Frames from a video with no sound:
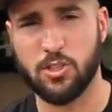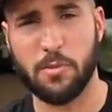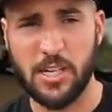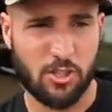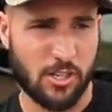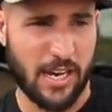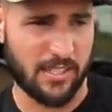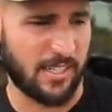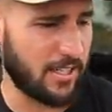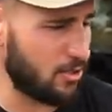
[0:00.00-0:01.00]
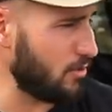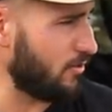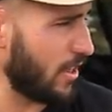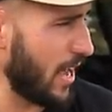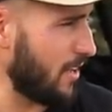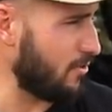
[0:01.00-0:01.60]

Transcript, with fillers: So make sure you guys stay tuned for that.